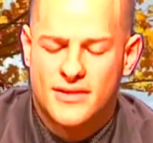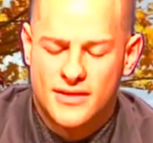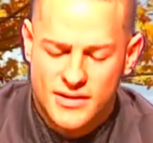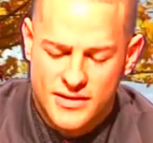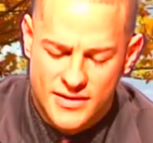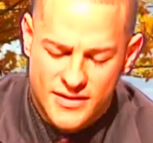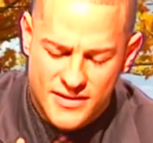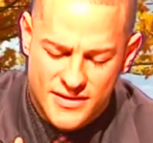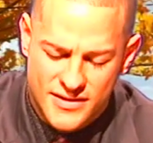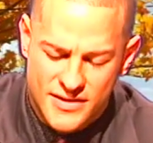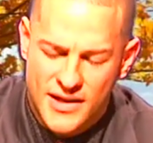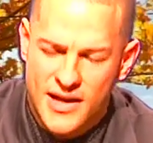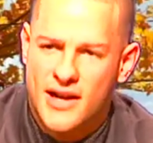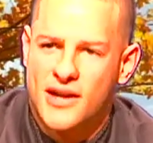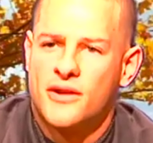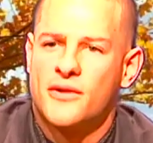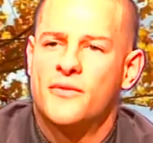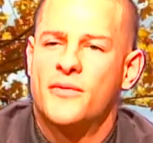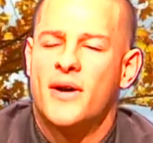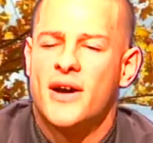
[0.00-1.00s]
to
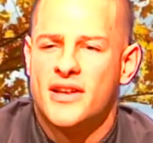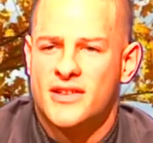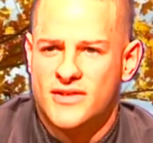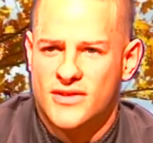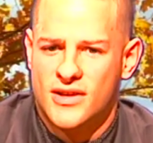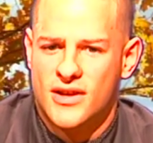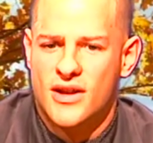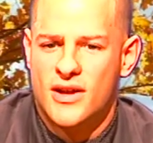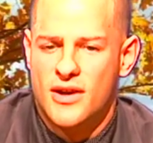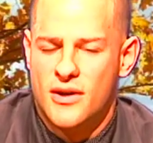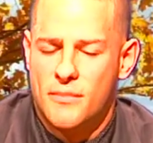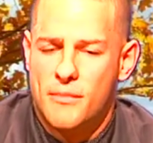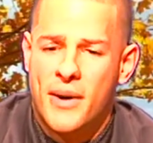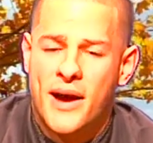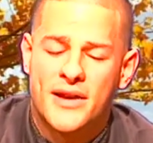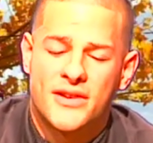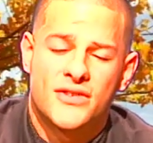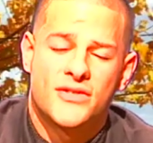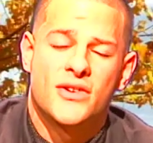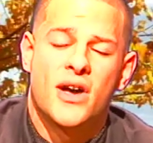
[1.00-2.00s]
sacrifice
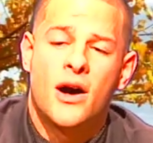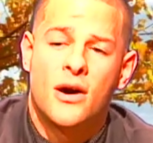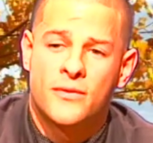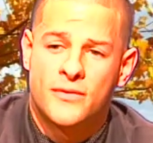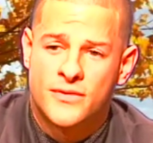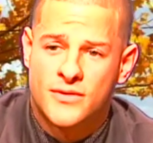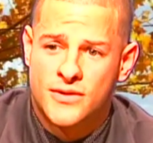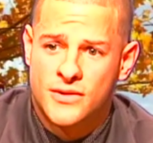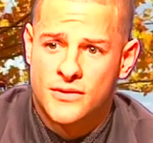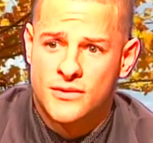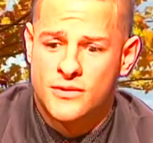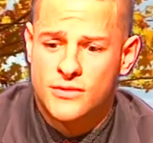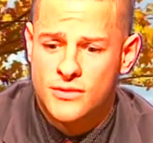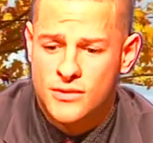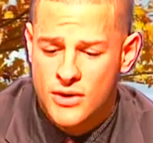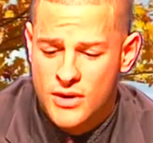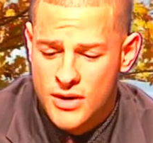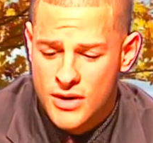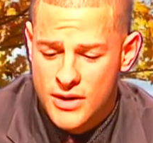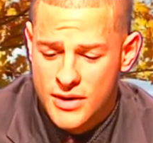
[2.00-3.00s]
myself to
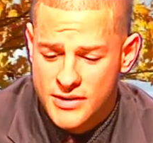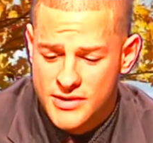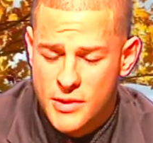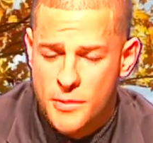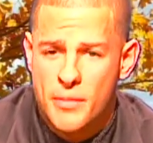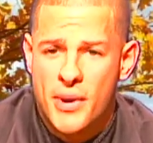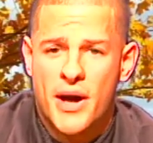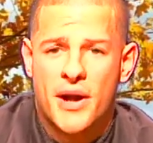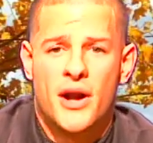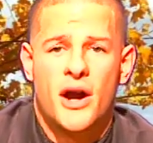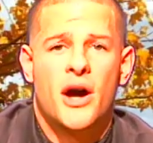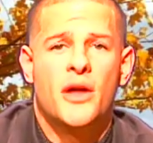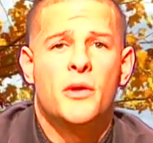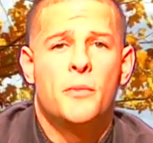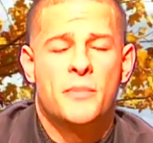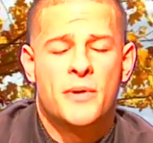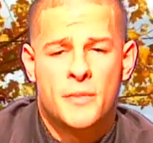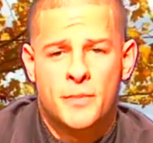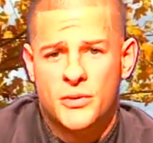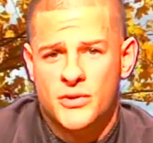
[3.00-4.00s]
better other
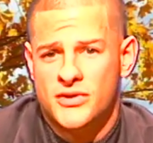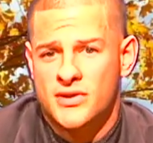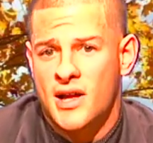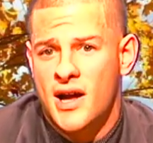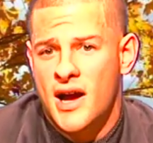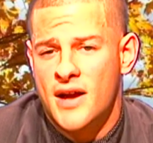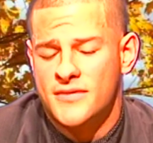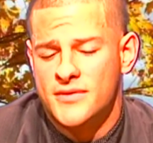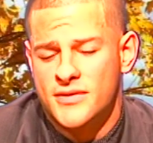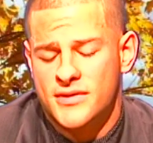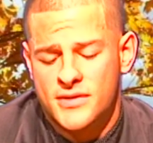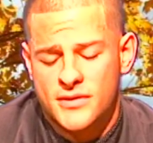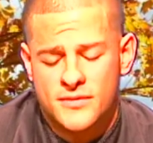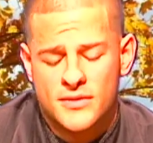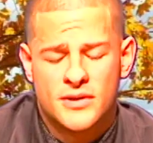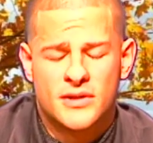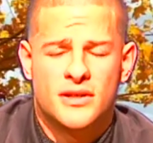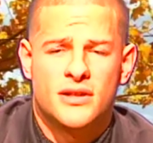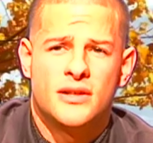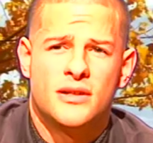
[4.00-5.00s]
people's lives and to
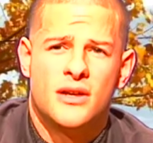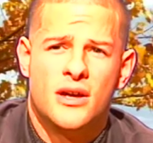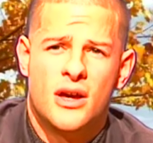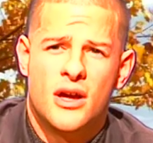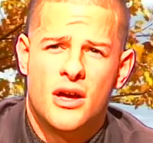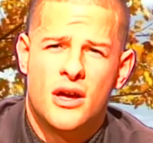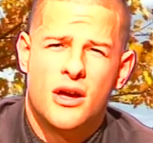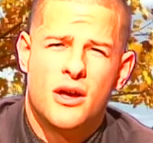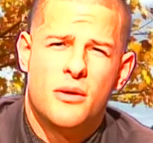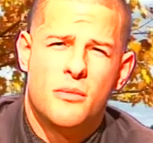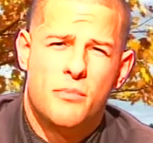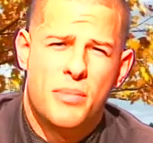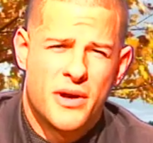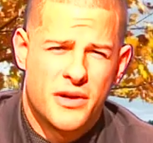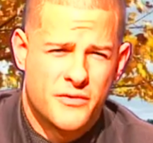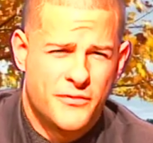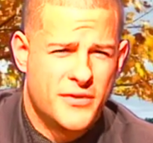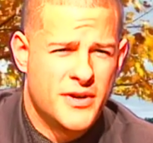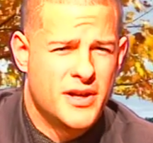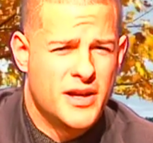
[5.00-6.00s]
really
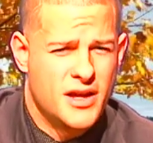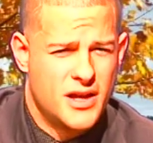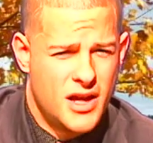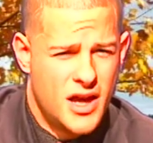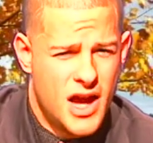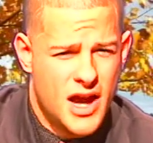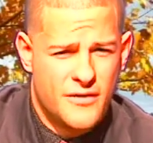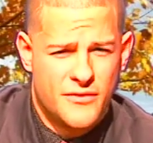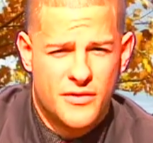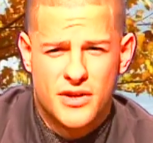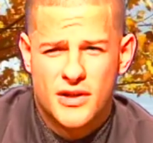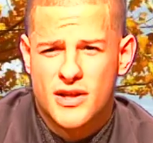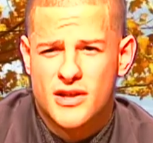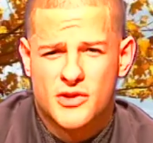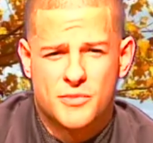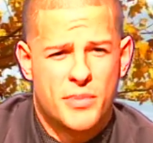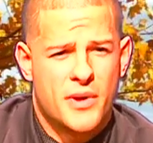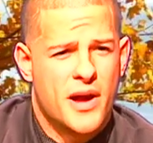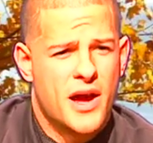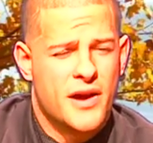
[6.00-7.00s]
benefit every
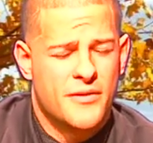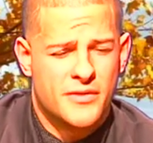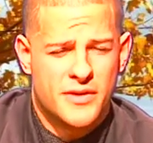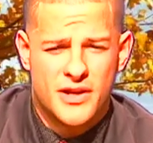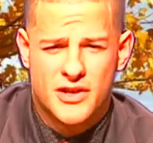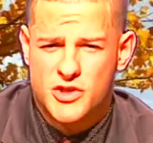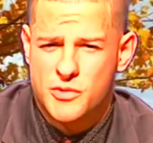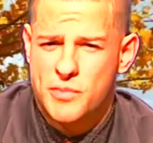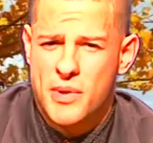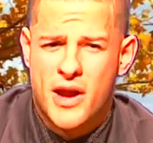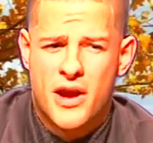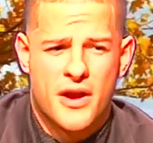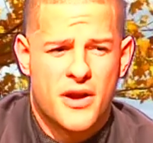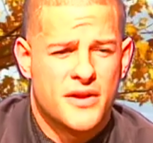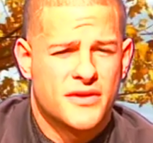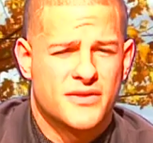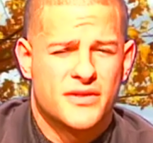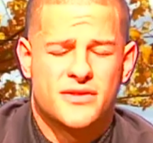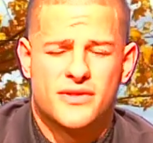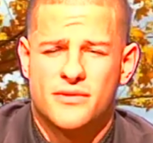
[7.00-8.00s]

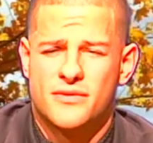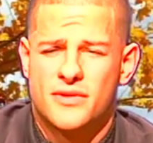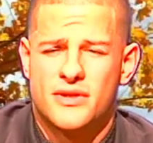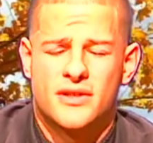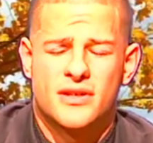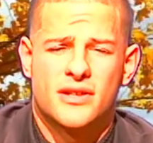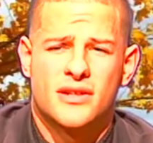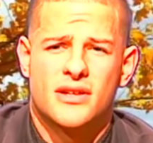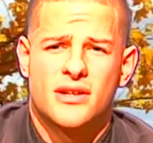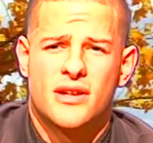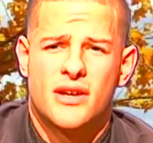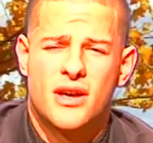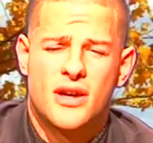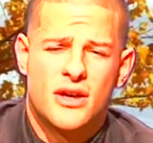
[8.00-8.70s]
experience, and to really